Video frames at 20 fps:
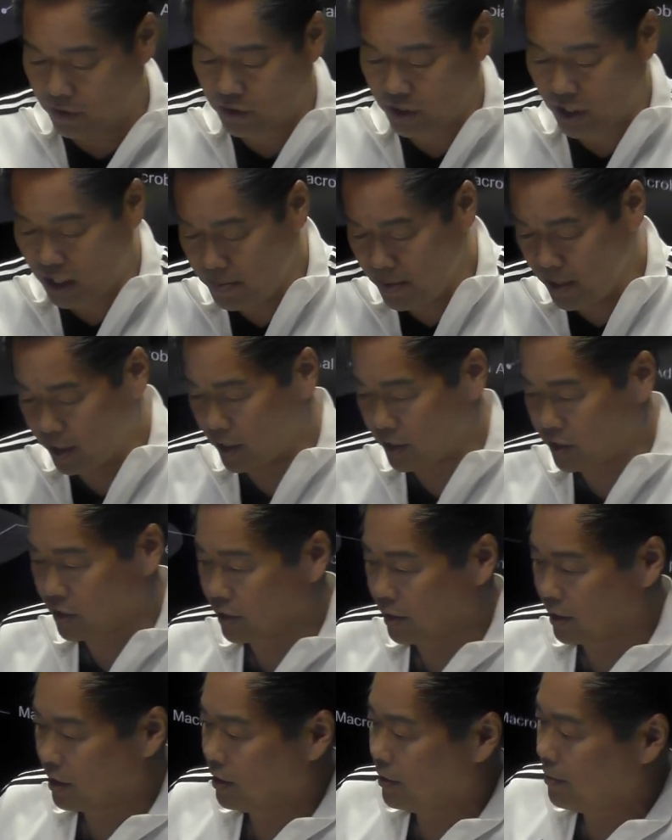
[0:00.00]
going to be this
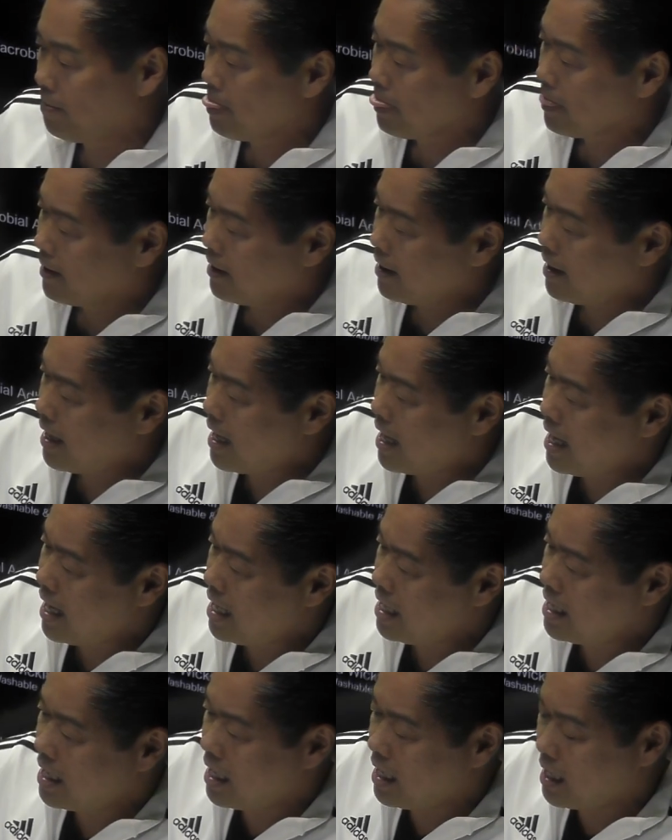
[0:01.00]
little A and